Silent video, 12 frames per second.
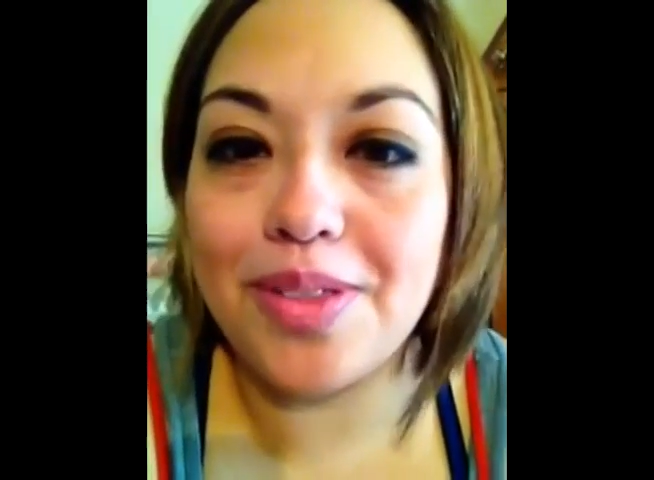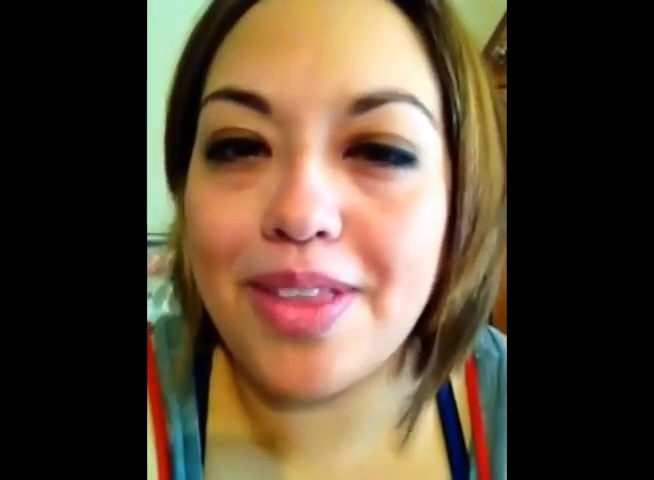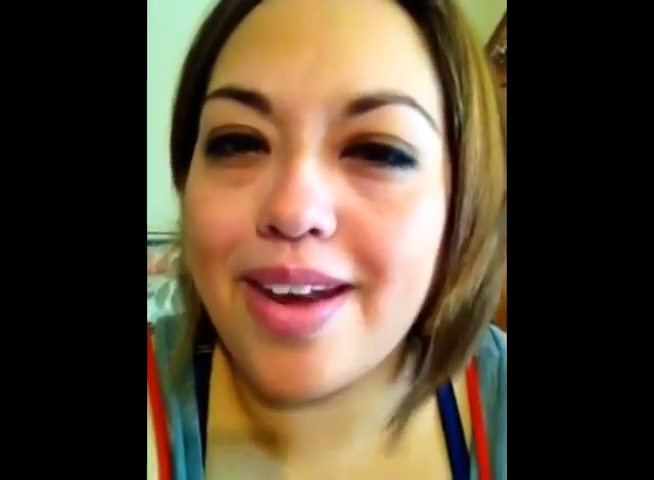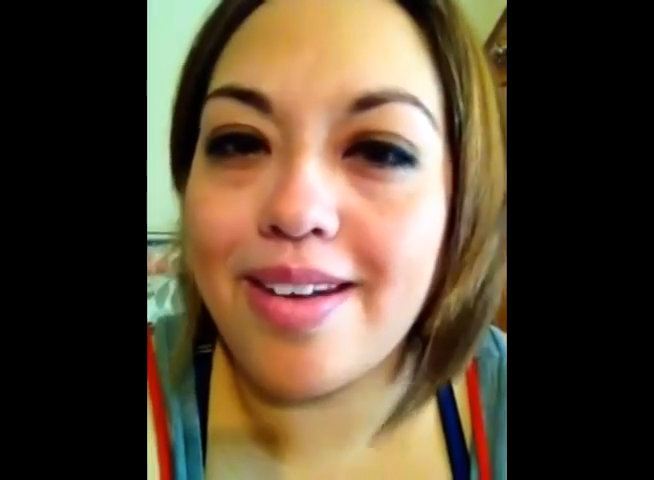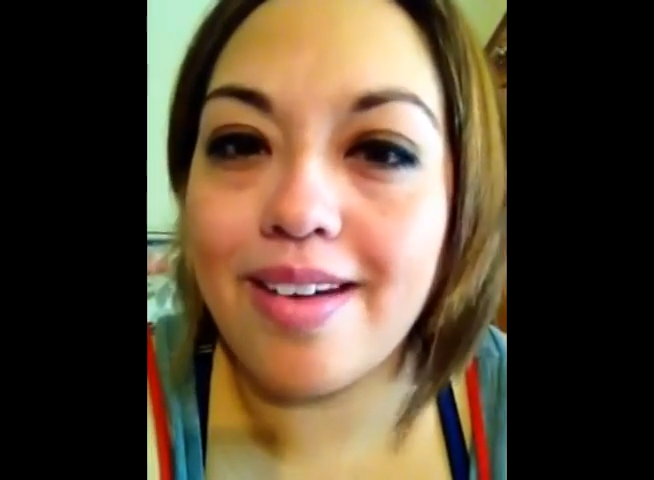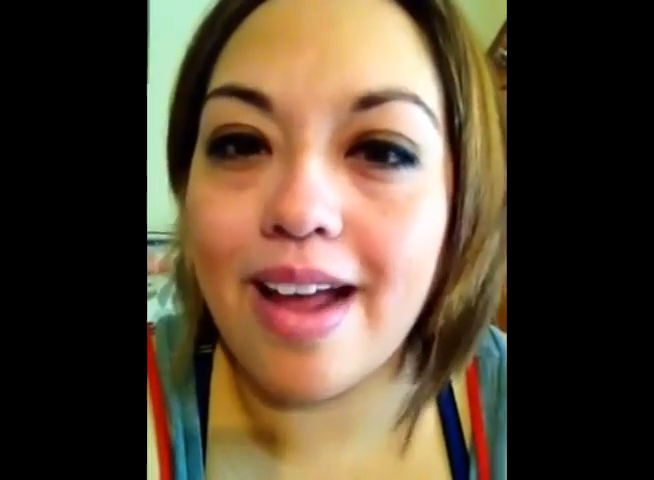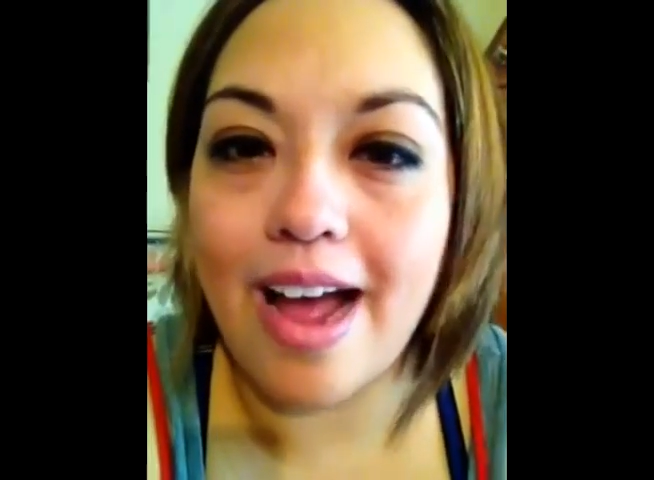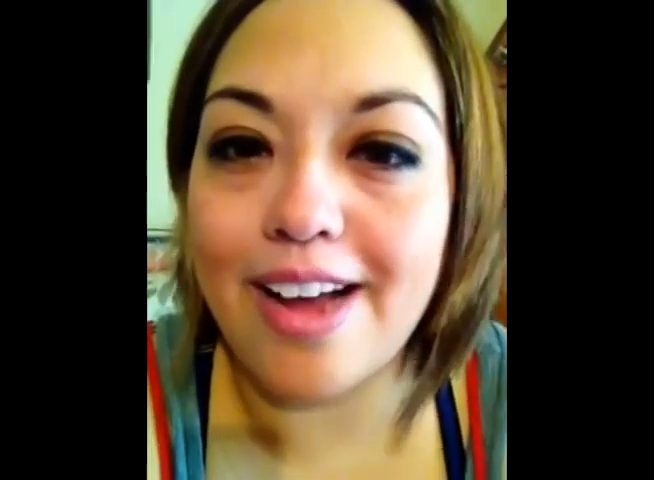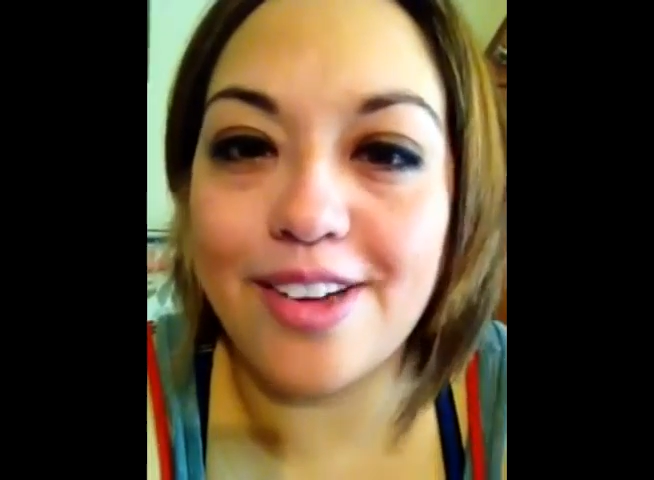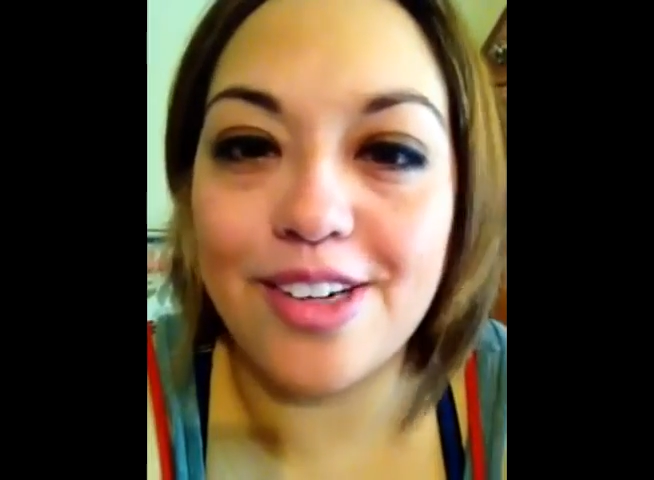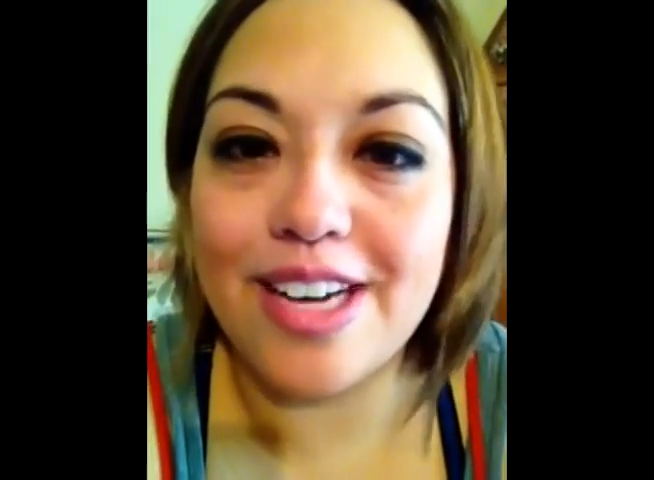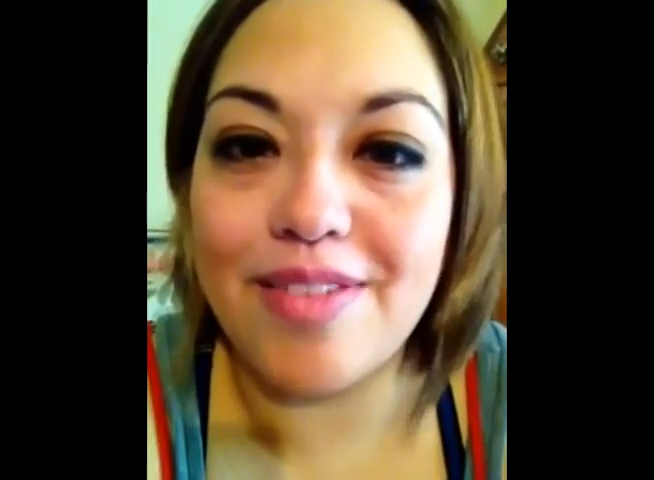and then I
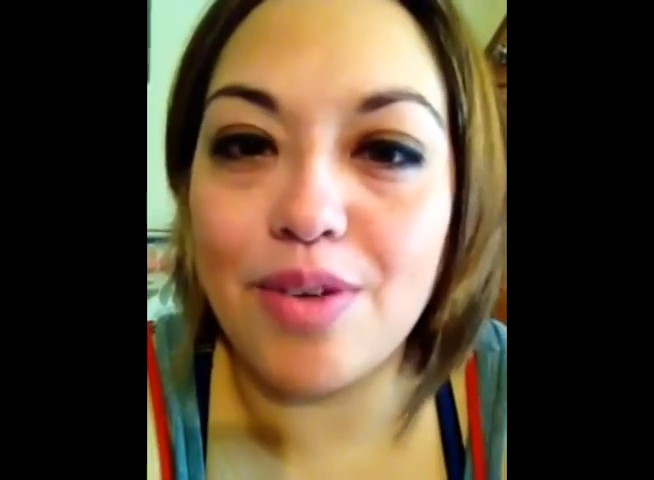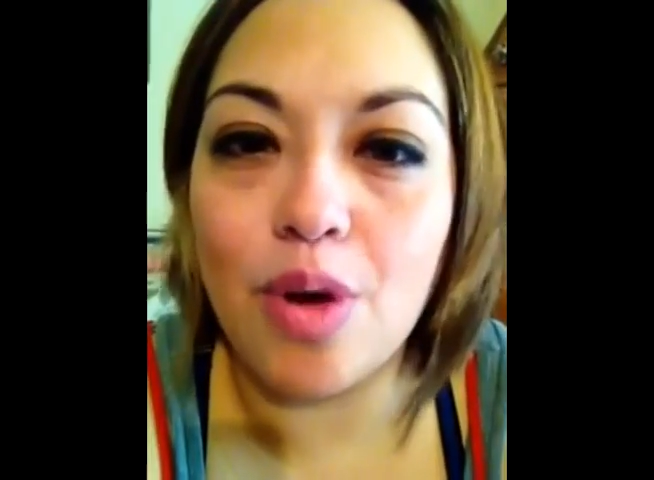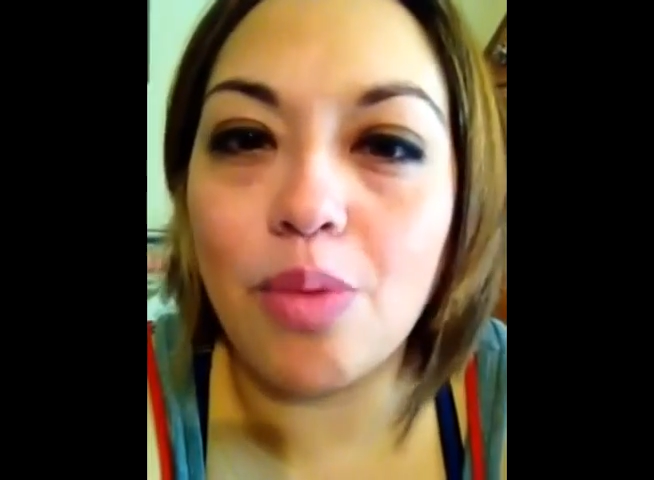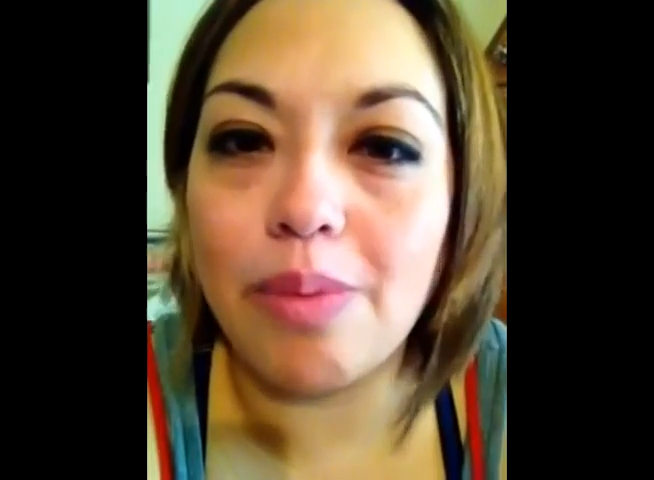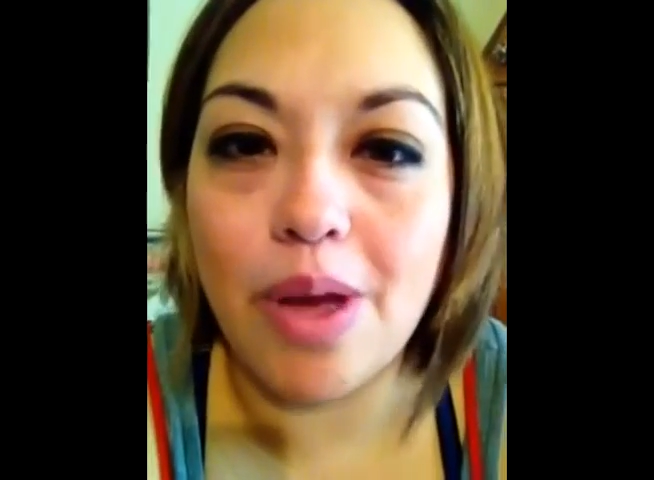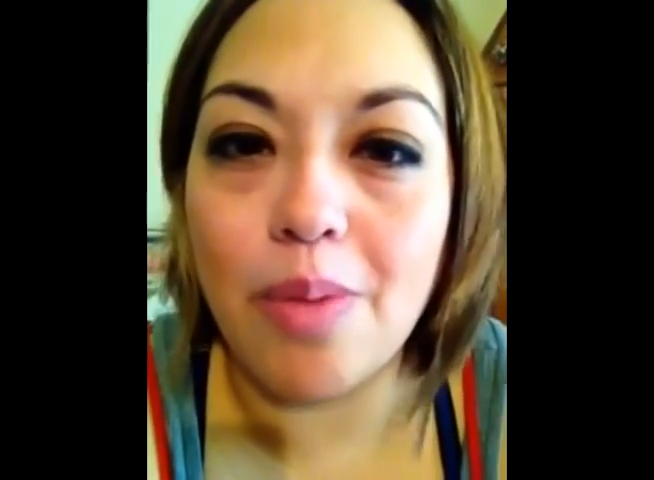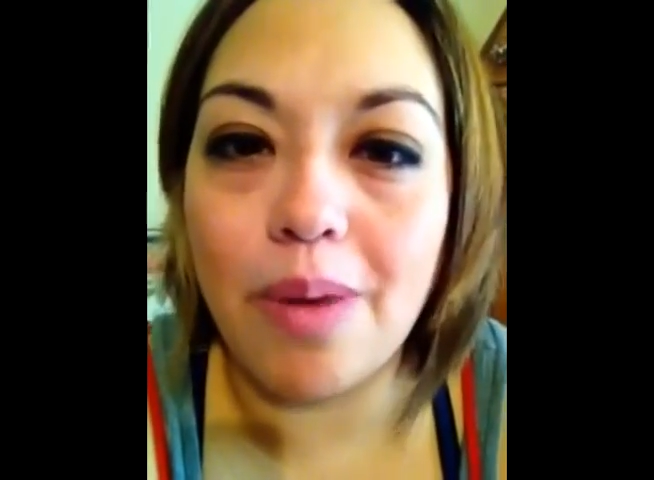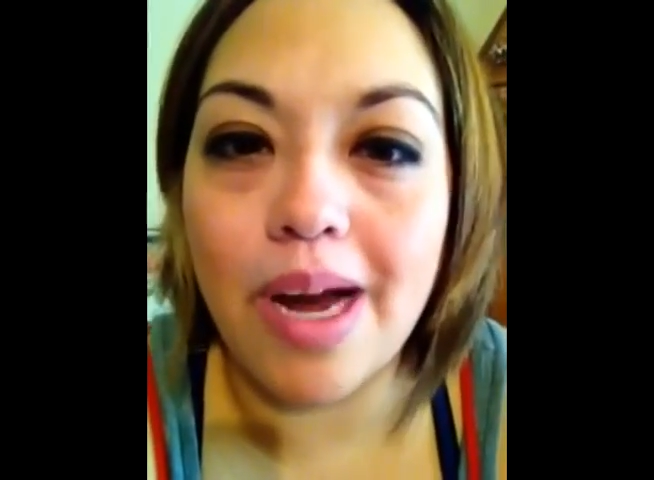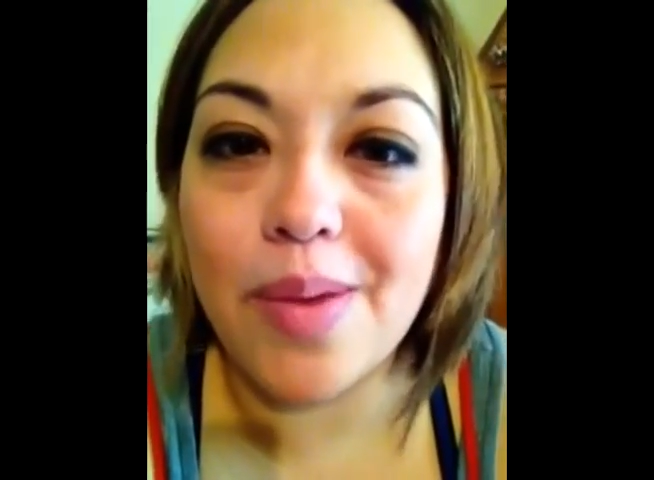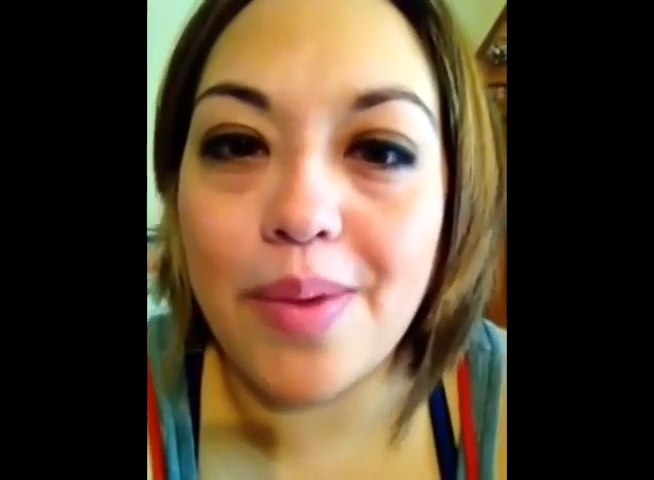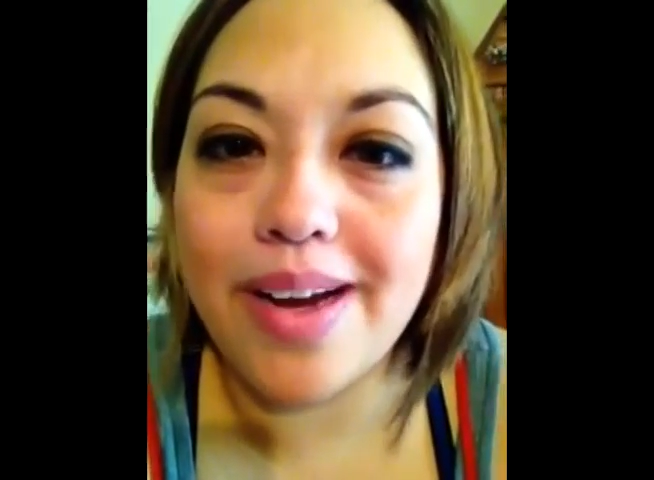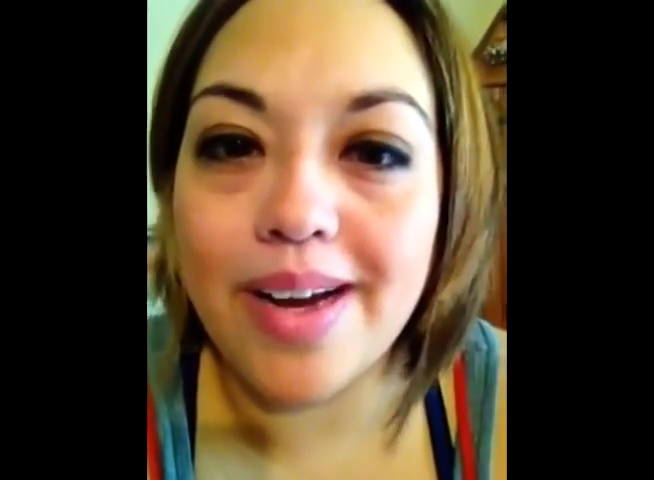couldn't even hold my own
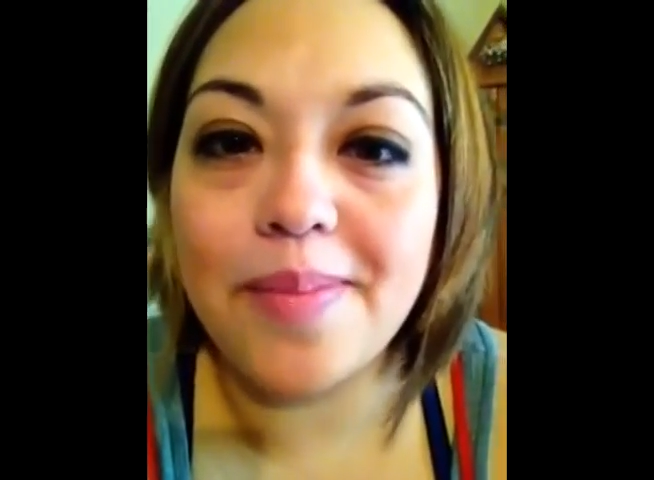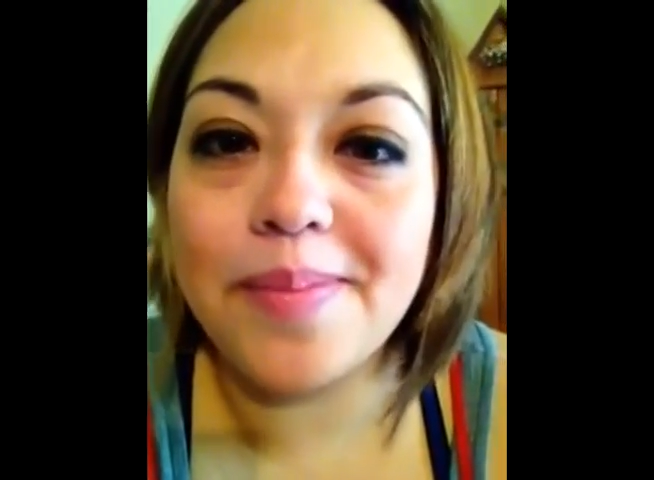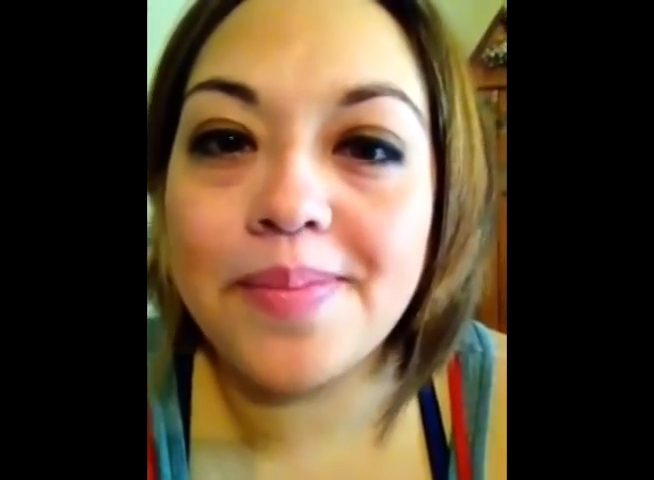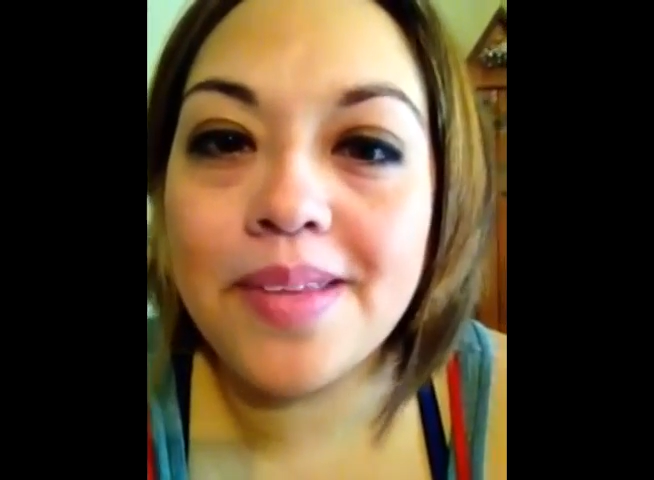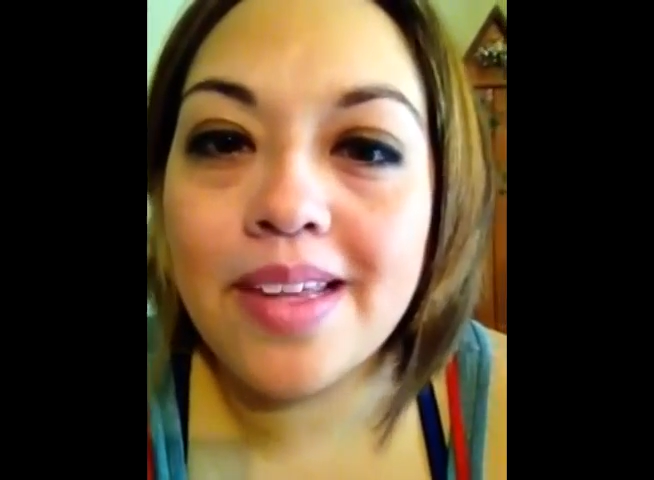body weight up.